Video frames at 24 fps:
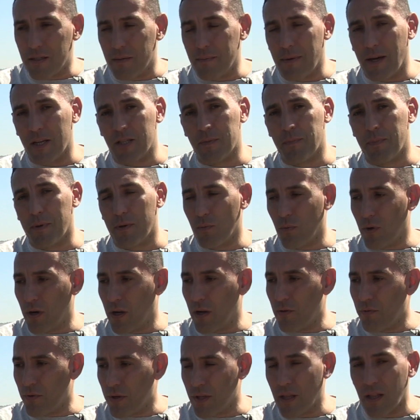and match. But what I
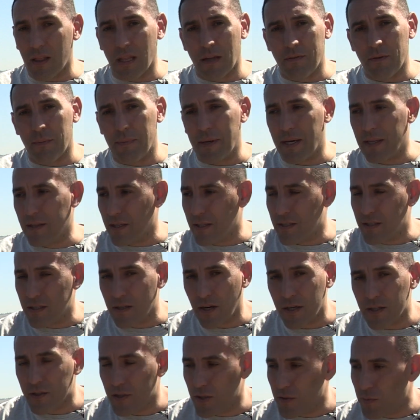really love about this is I
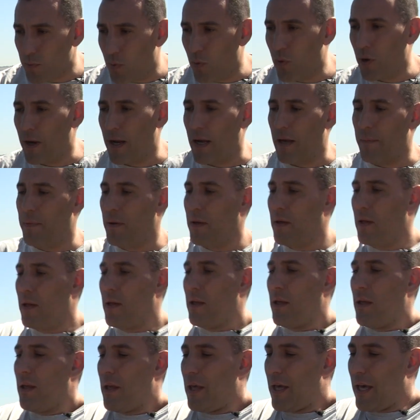can just walk up
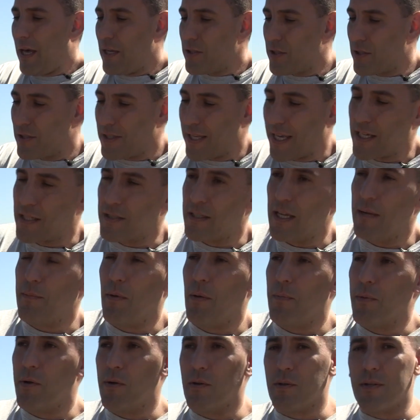and just extend my
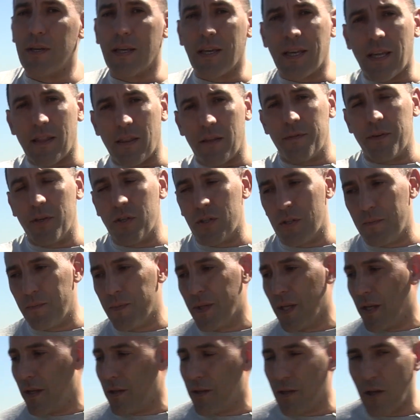mirrors, get the vision.
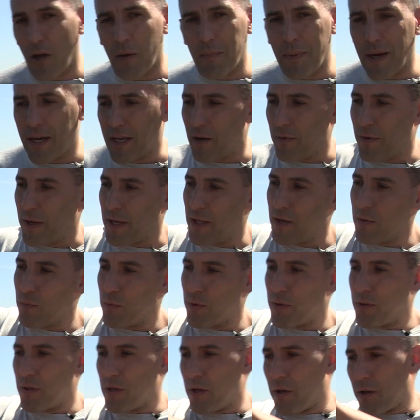No mucking around
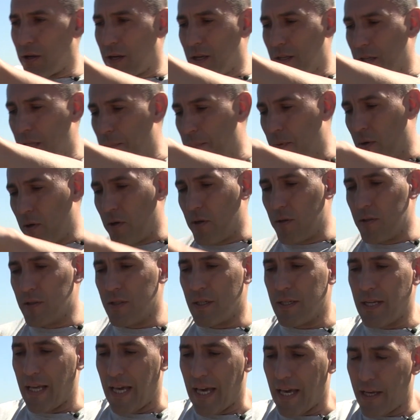with clip-ons
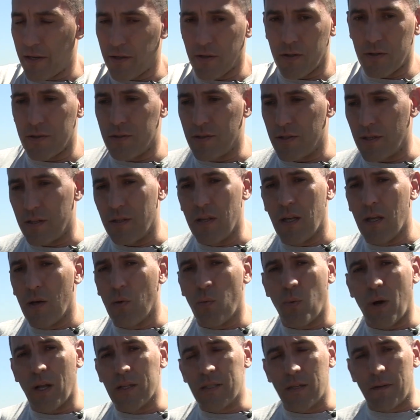and add-ons and
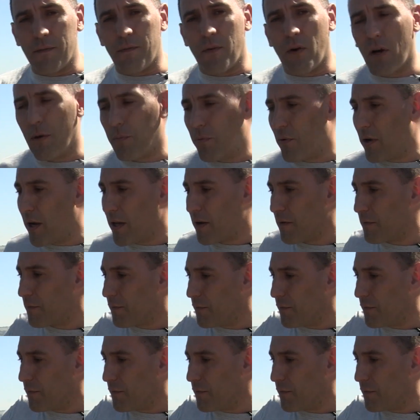ones that vibrate and